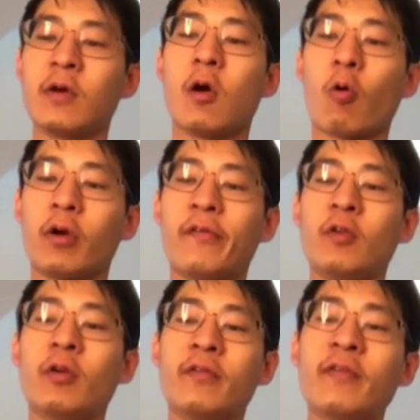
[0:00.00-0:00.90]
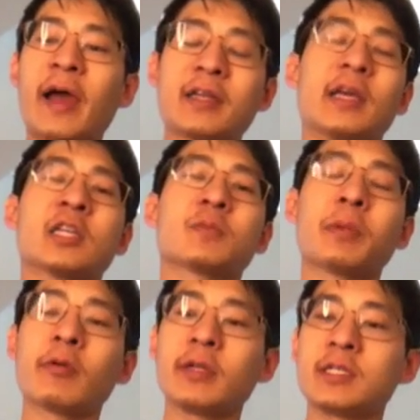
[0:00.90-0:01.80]
or if you're in fact
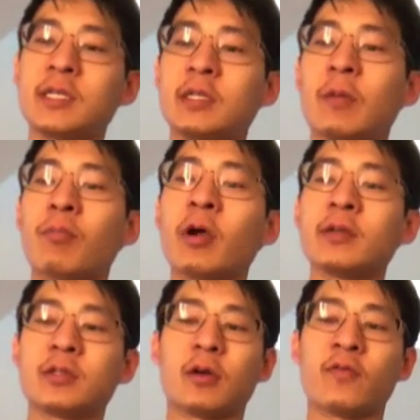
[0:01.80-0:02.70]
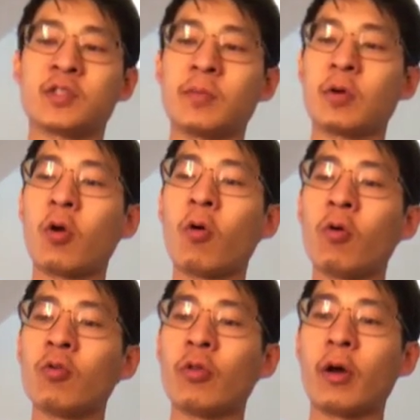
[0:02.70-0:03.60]
experiencing the brunt of some
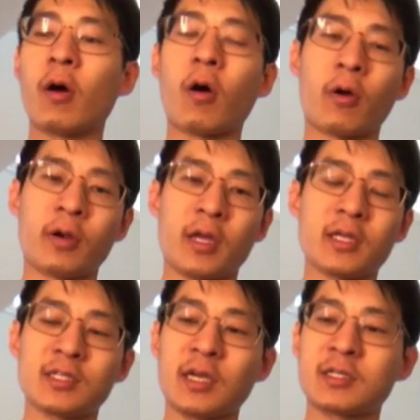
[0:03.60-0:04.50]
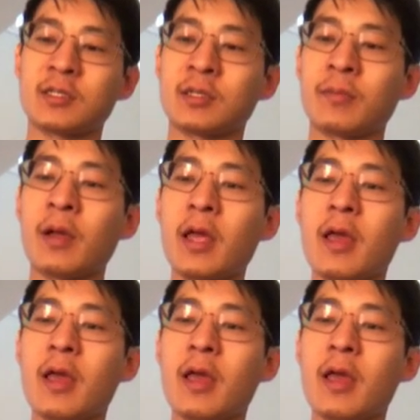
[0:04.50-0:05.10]
cold, hard sexism,